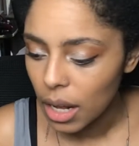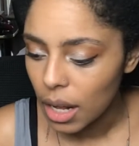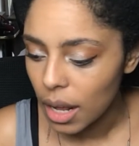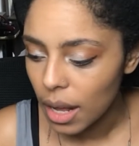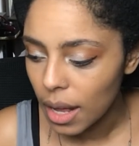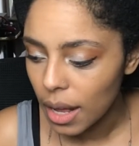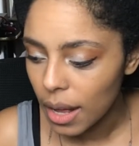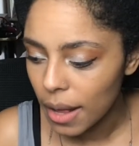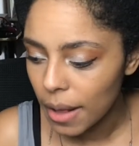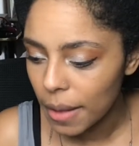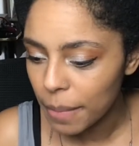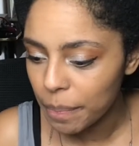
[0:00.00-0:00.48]

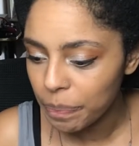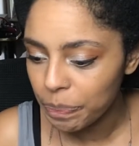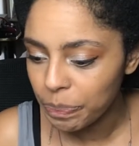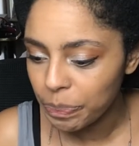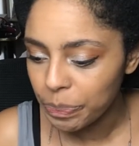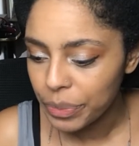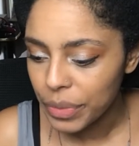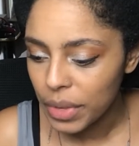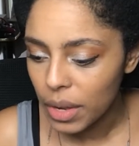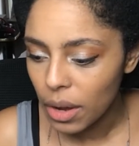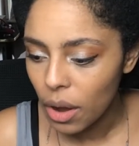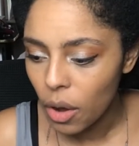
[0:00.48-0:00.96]

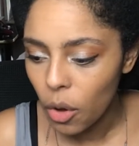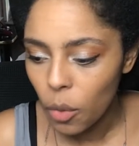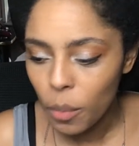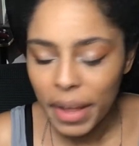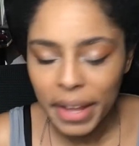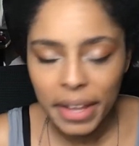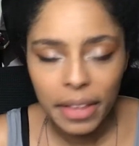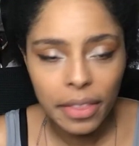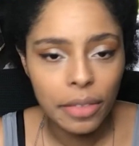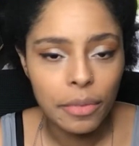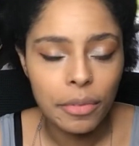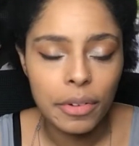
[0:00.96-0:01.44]

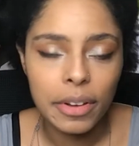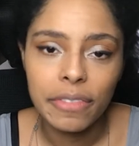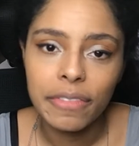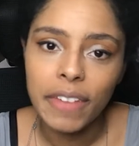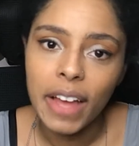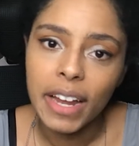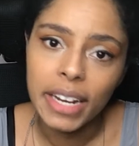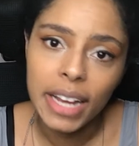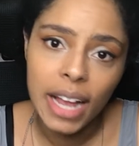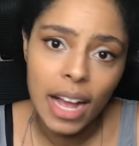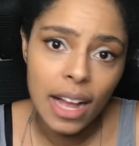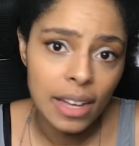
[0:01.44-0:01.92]
Omega-3
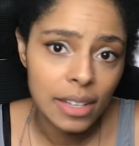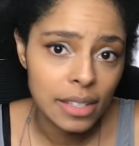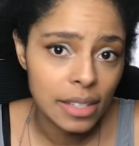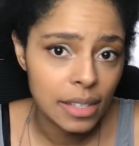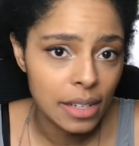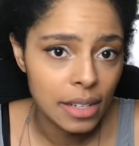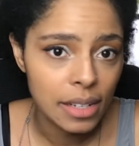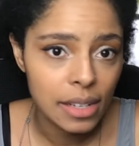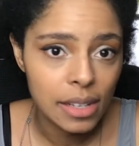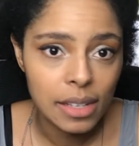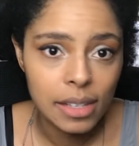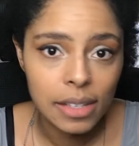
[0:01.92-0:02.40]
fatty
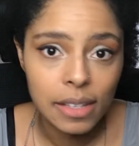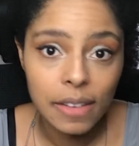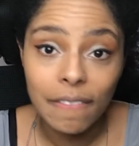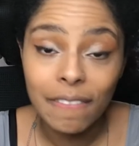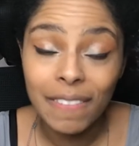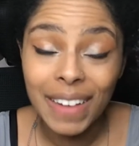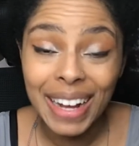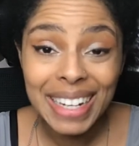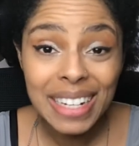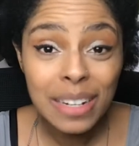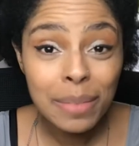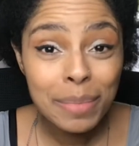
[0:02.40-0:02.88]
acids,
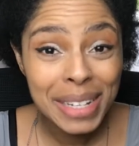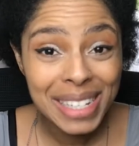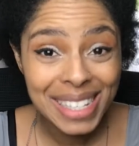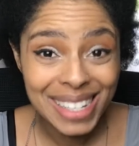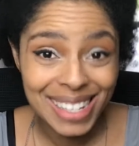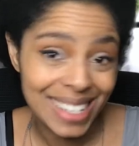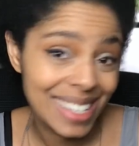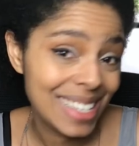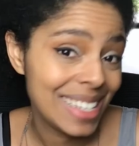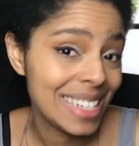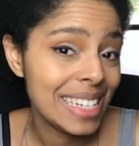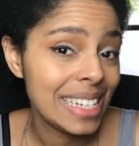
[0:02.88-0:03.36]
vitamin
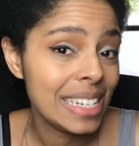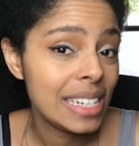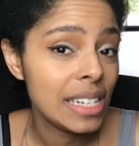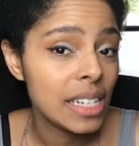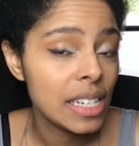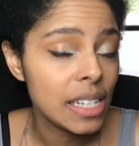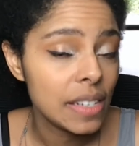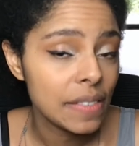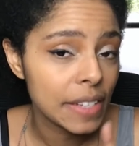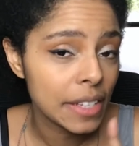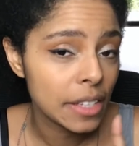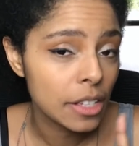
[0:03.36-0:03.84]
C,
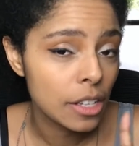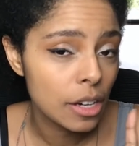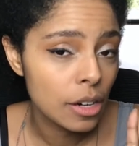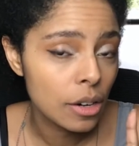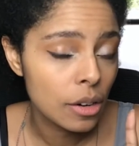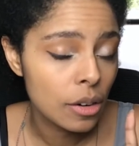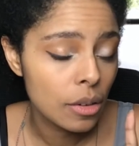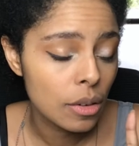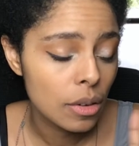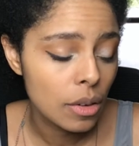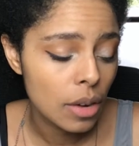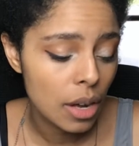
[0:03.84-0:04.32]
even
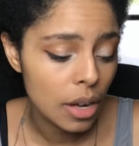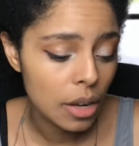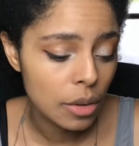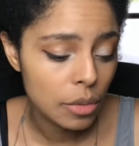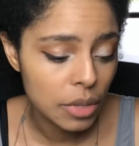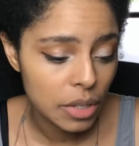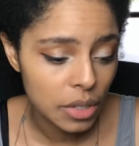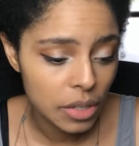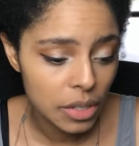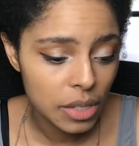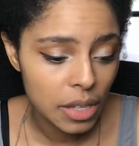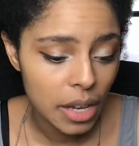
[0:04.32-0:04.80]
though I
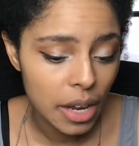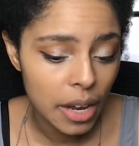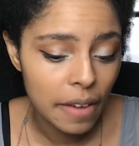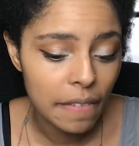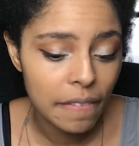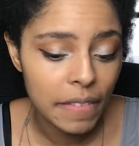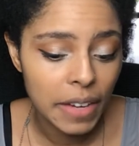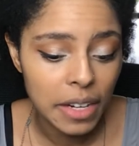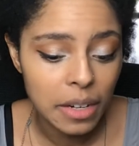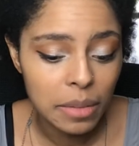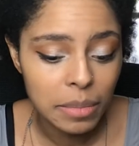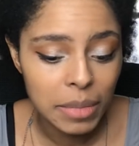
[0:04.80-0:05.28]
will say
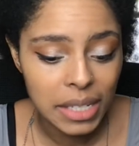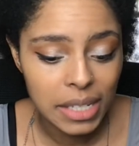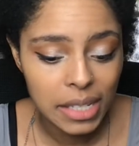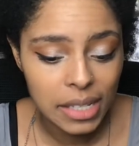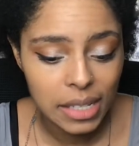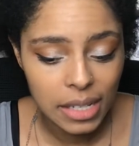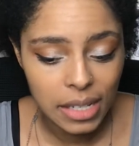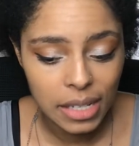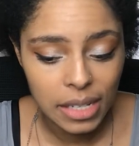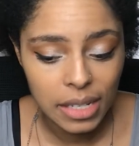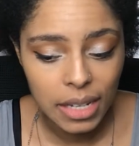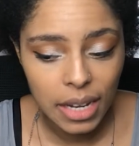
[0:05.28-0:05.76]
vitamin
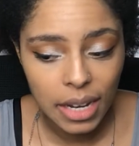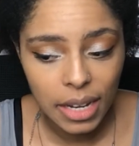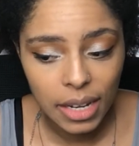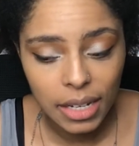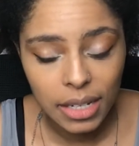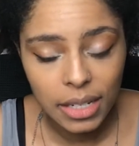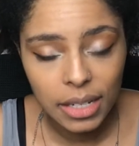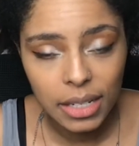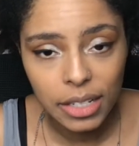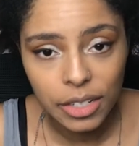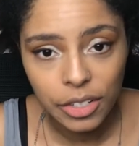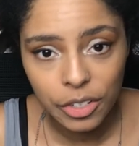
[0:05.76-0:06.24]
C
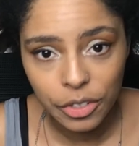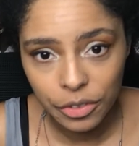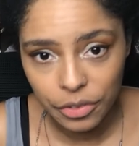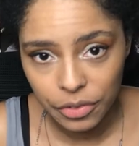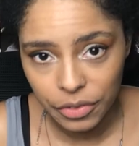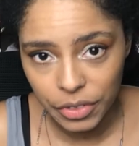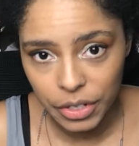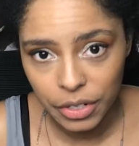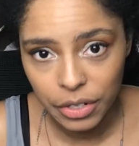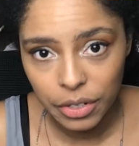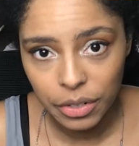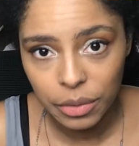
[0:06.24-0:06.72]
can
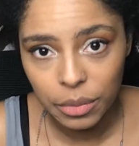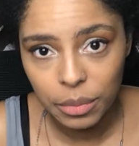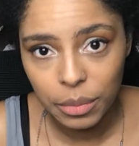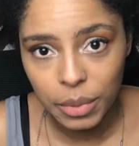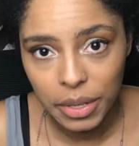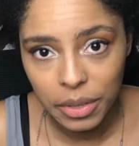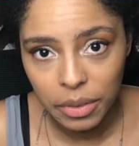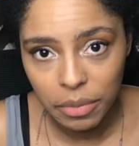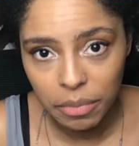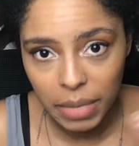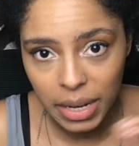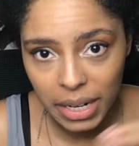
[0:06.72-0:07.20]
interfere
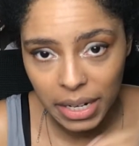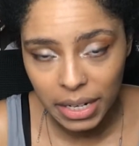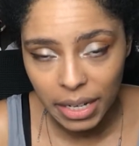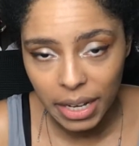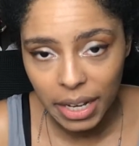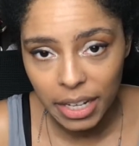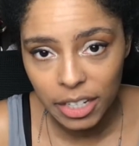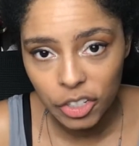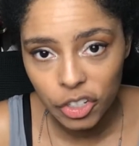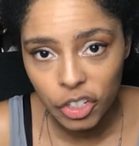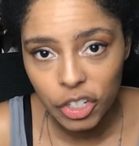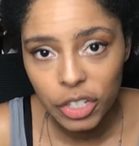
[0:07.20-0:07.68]
with
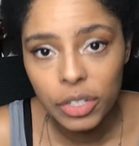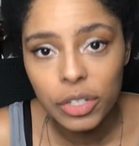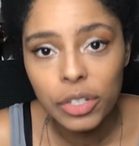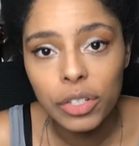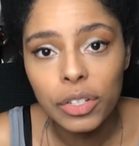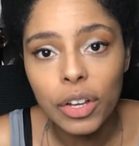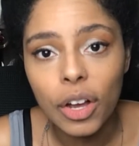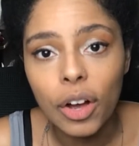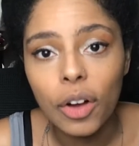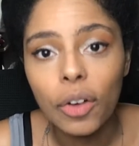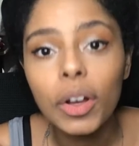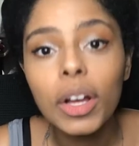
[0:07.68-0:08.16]
medication,
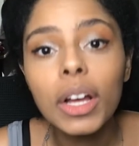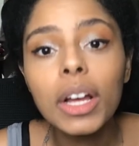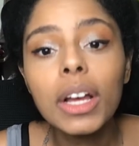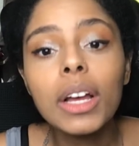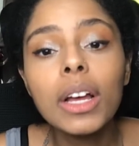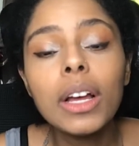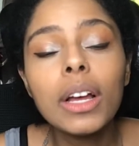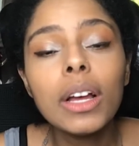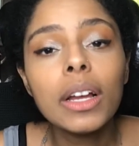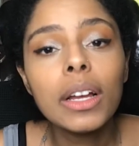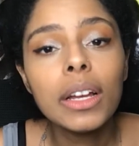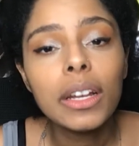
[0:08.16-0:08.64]
so
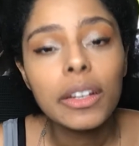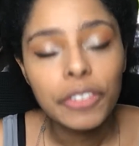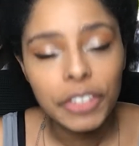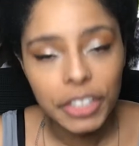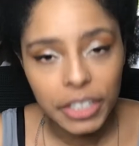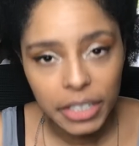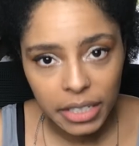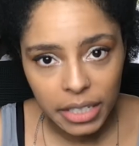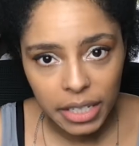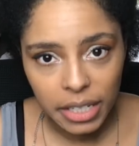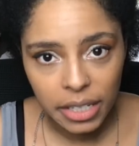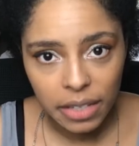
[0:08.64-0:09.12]
if you're
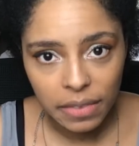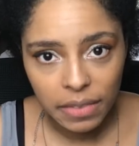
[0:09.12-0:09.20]
going to take the